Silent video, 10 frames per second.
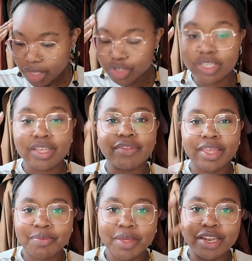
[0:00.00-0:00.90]
You just have to
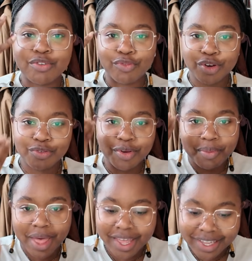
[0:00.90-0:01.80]
keep that in the front of your
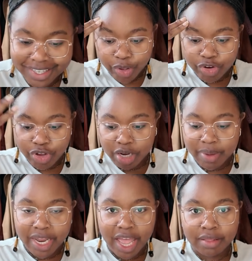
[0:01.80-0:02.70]
mind when you're talking
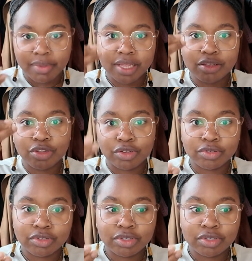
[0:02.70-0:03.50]
about handmade clothes.